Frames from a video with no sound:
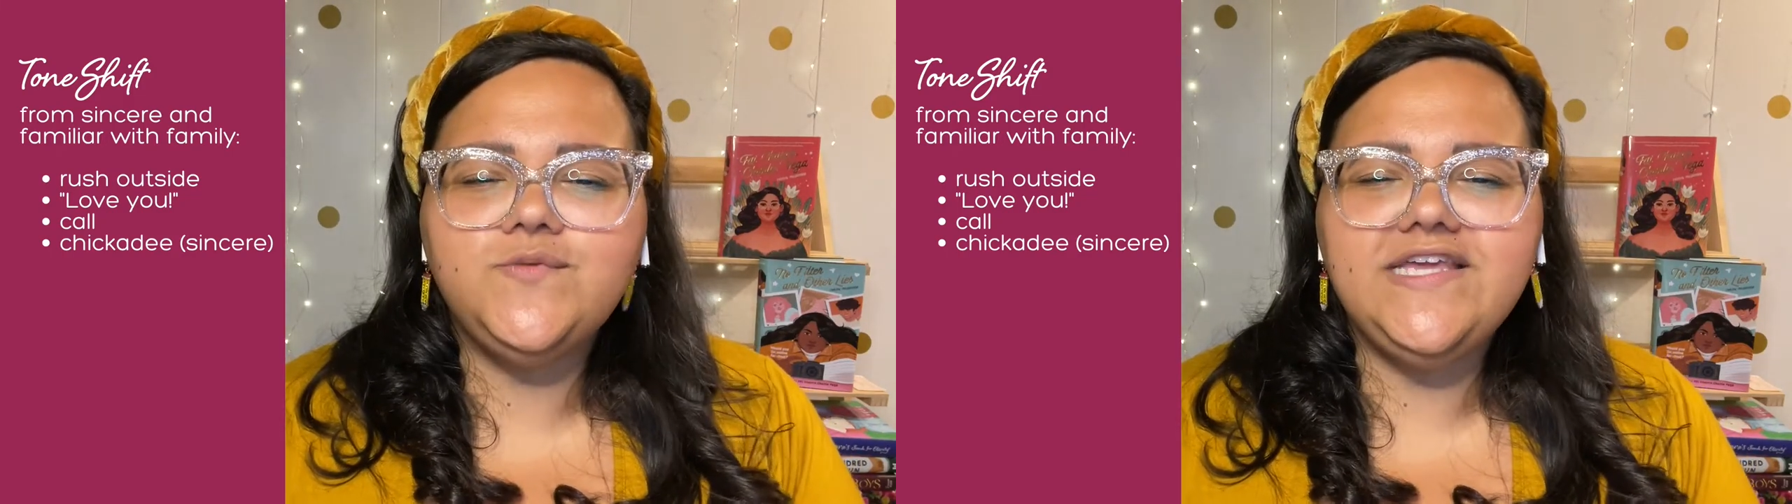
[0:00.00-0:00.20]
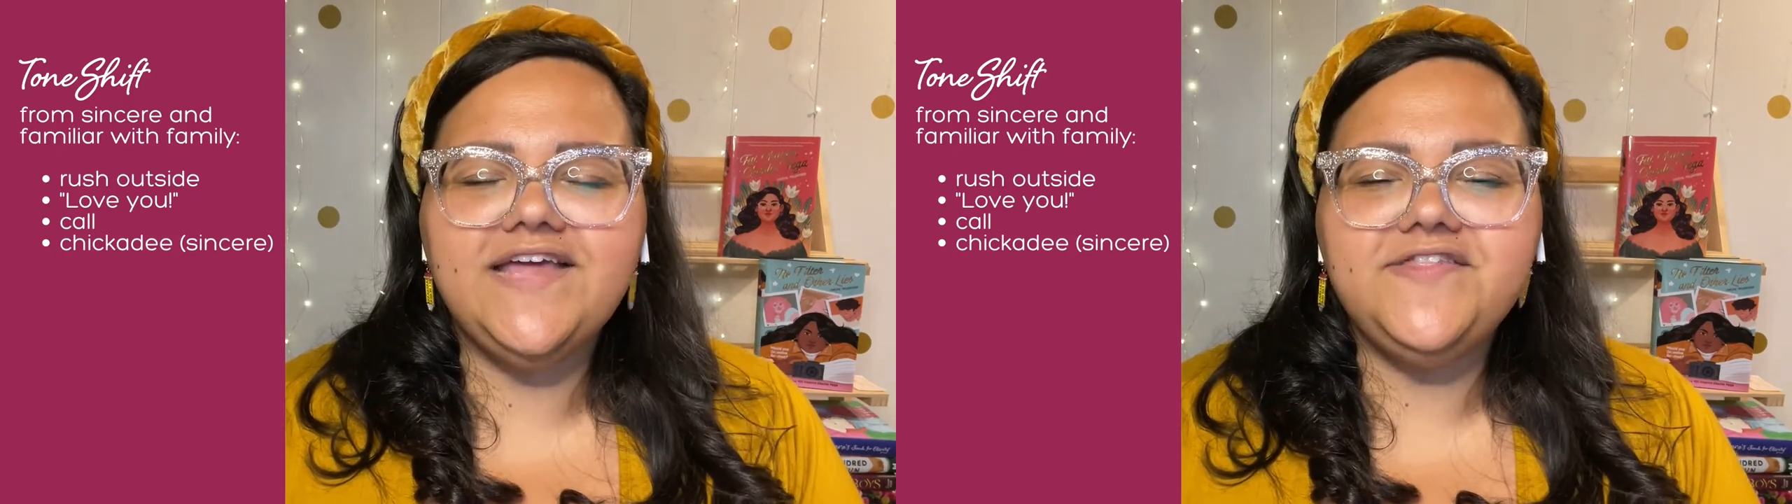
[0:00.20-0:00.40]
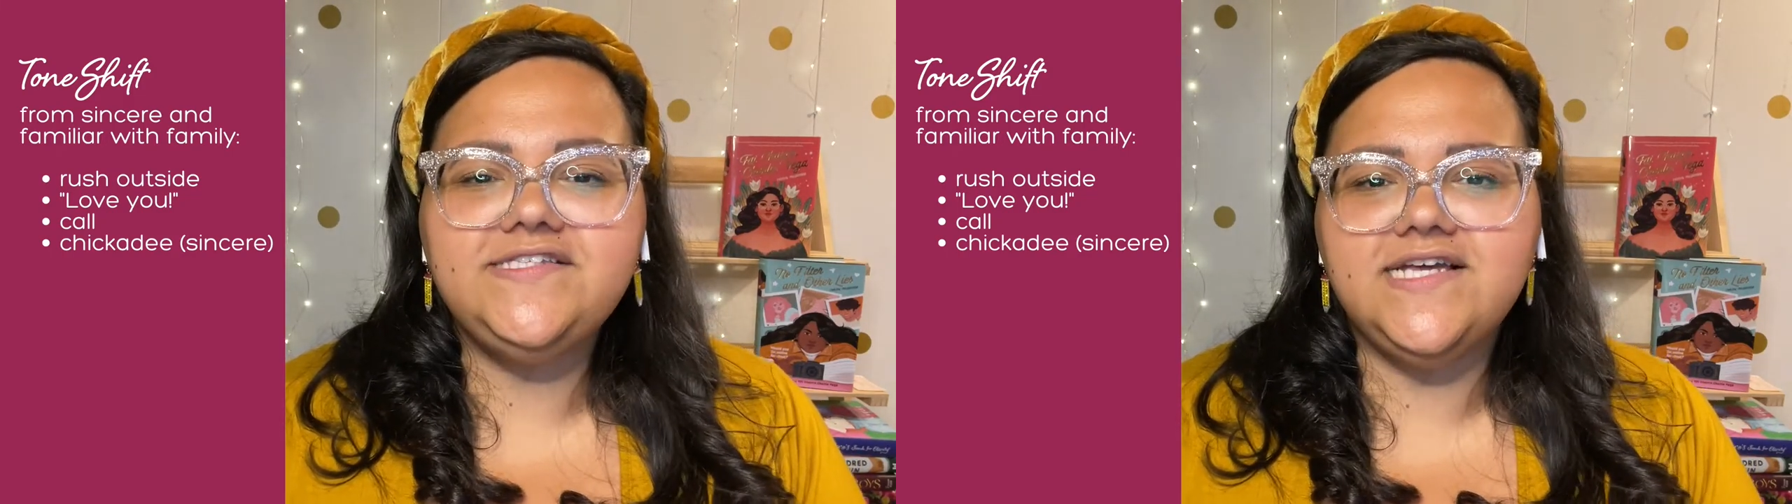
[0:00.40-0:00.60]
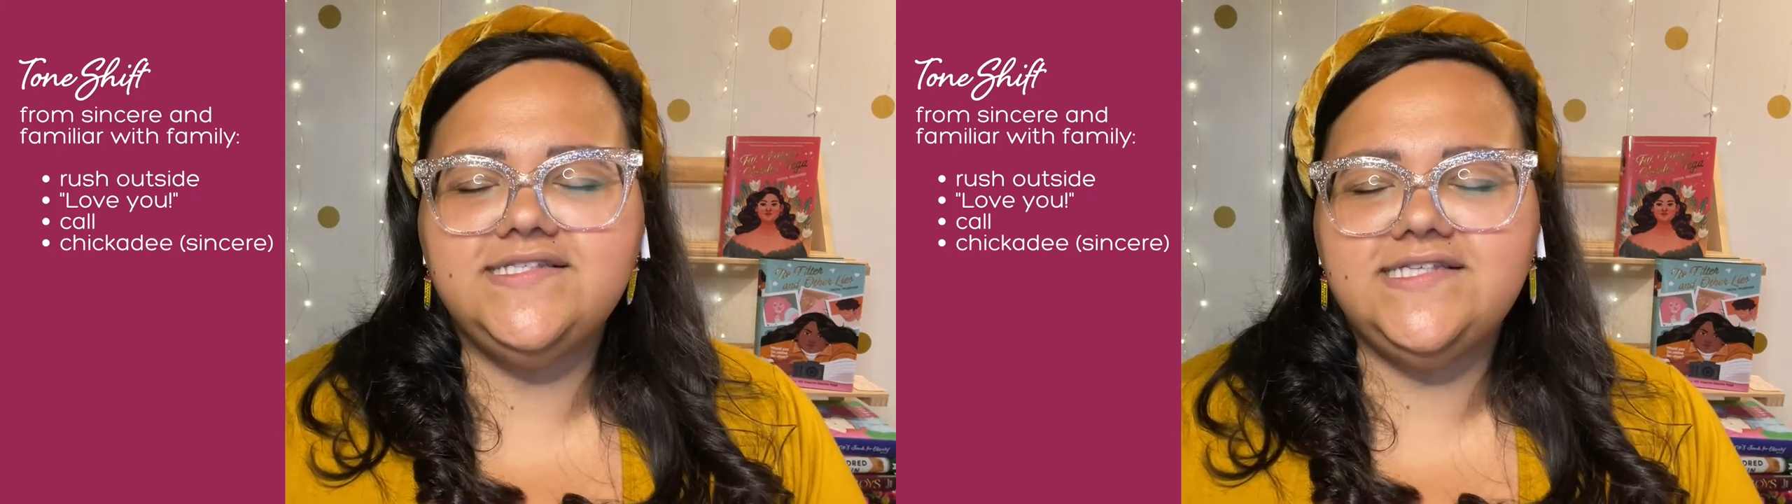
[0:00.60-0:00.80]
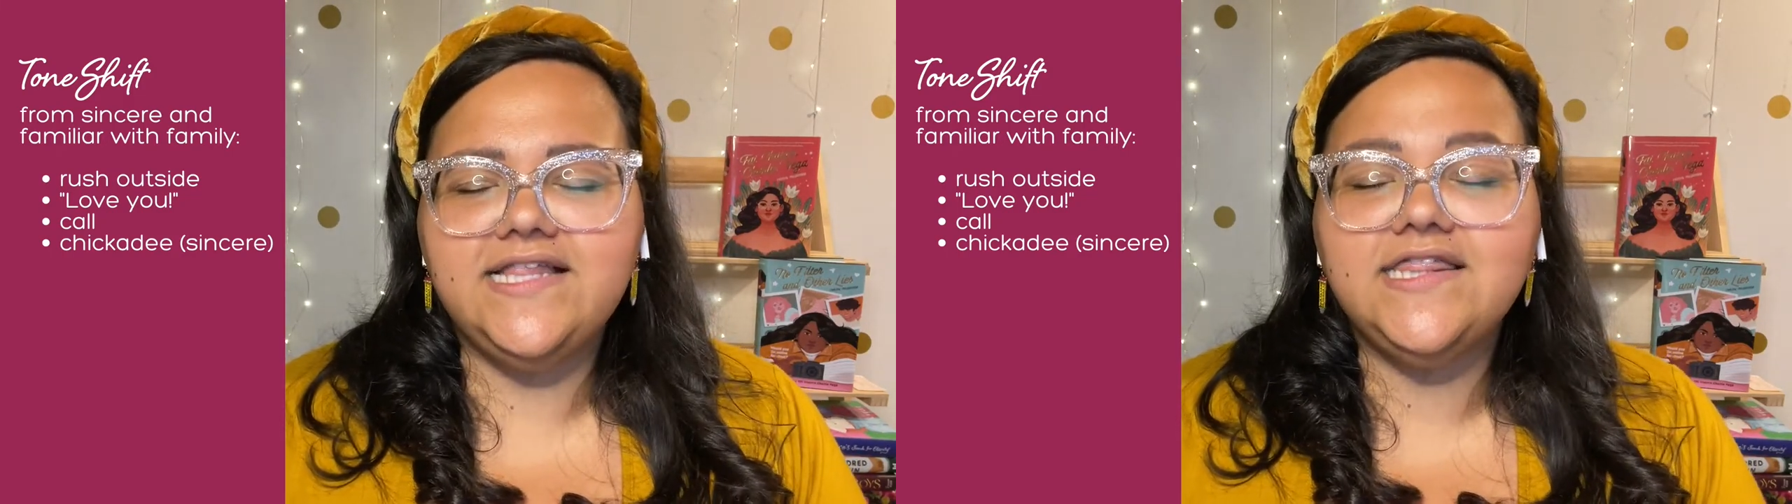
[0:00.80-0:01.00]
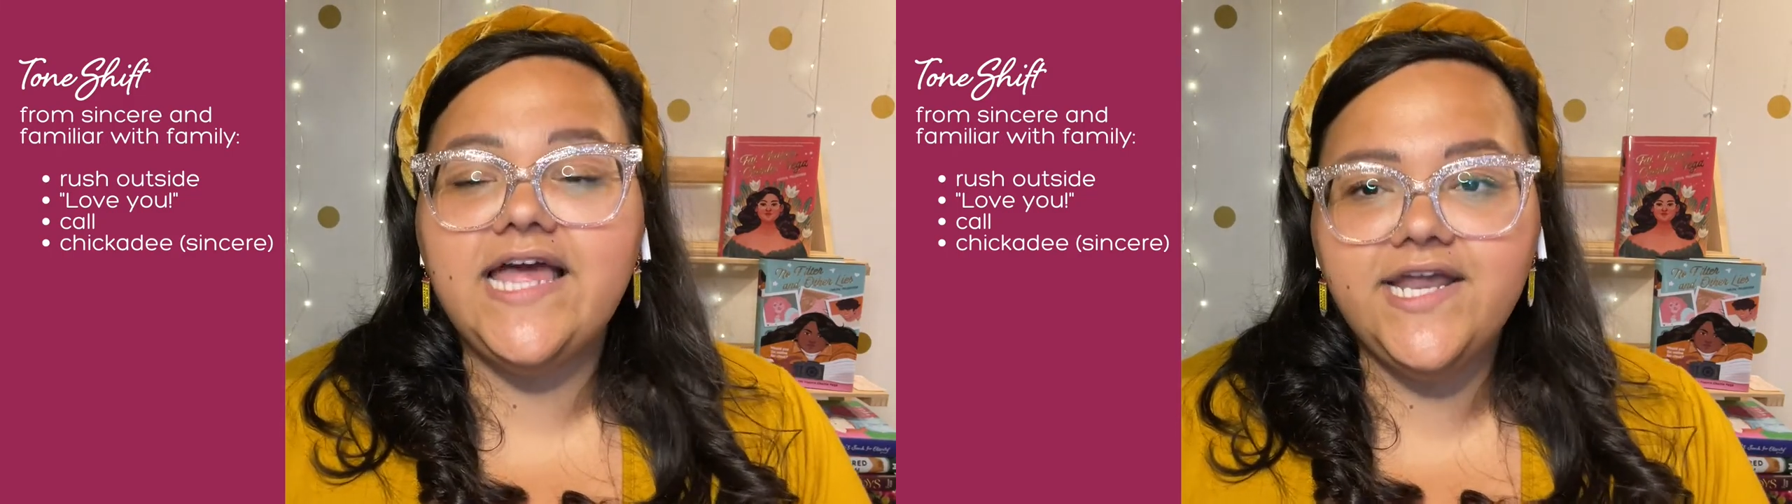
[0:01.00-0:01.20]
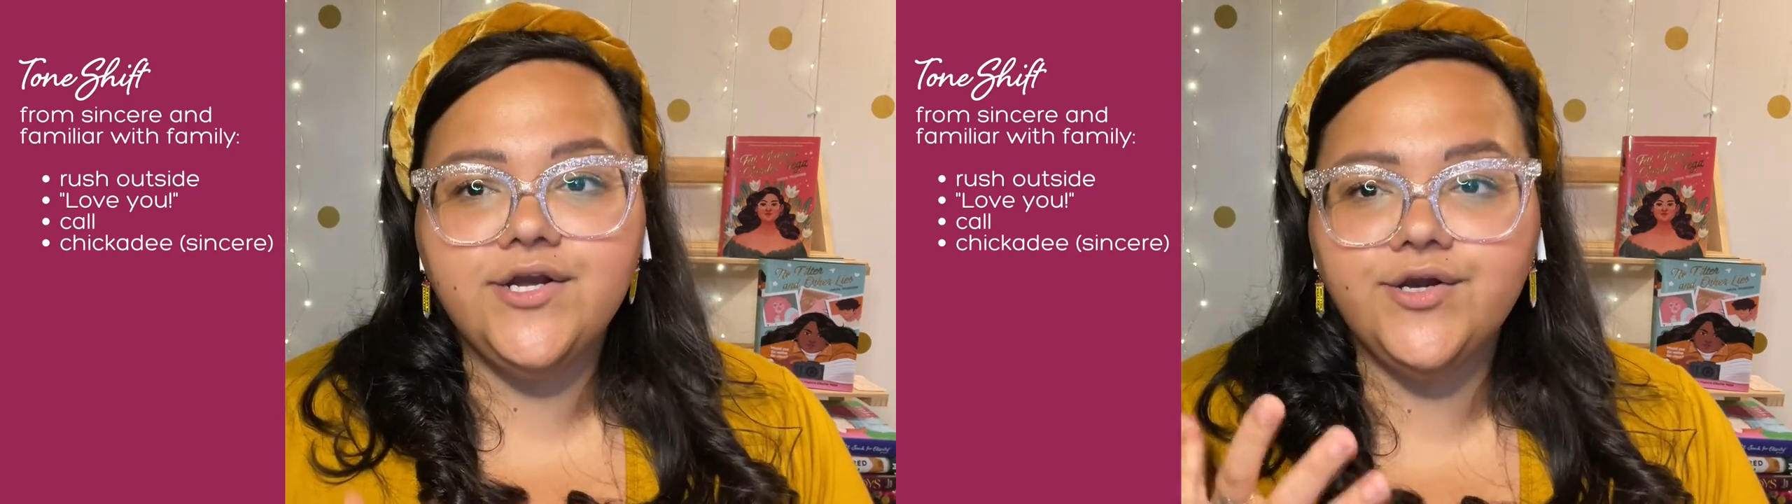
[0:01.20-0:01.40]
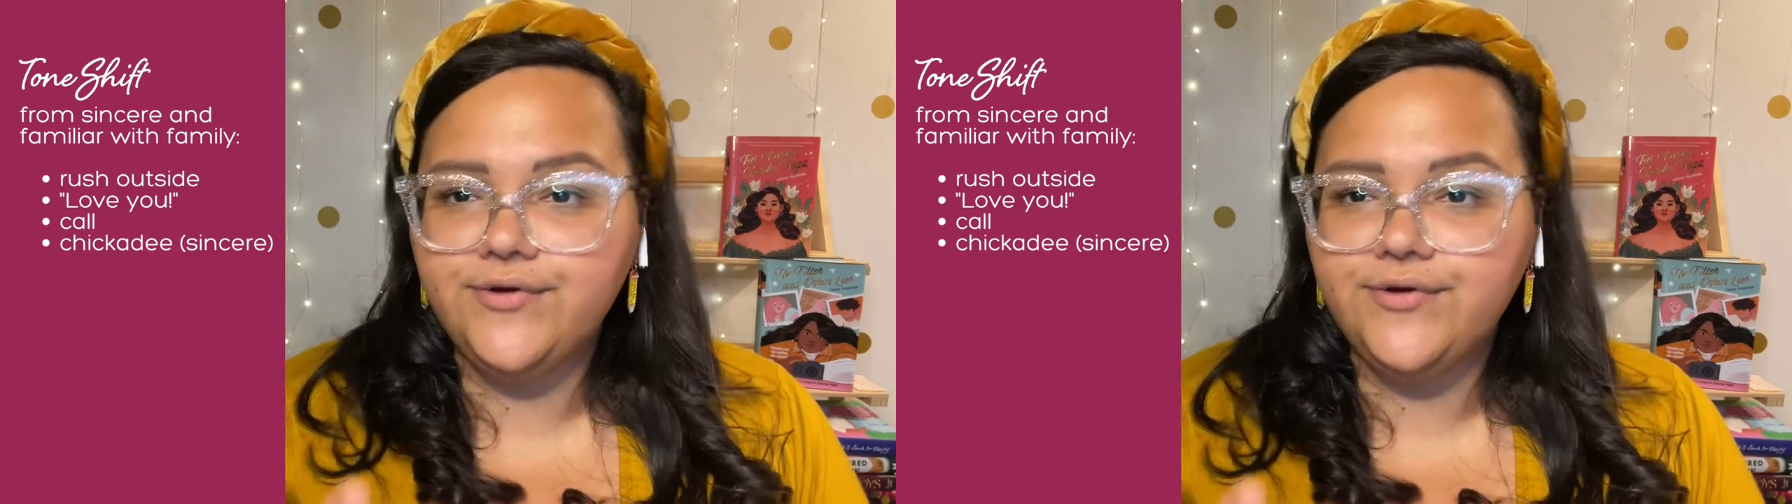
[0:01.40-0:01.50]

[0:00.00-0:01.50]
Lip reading: we get the sense that letting her